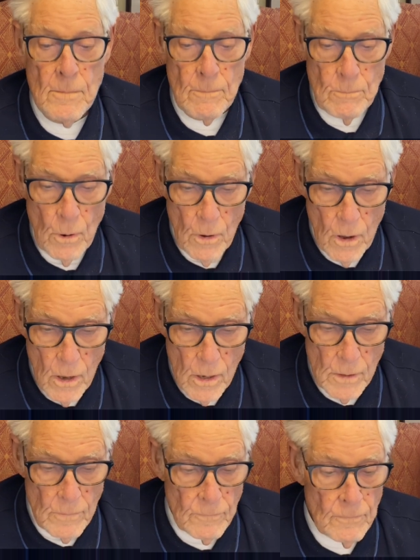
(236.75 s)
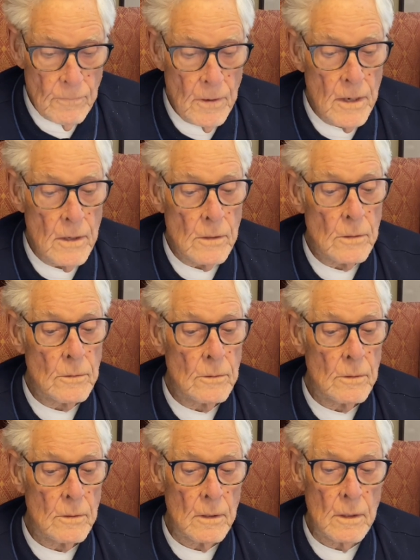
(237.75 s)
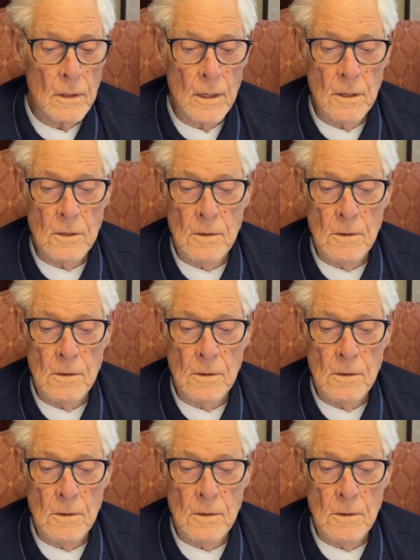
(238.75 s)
Paul feels it is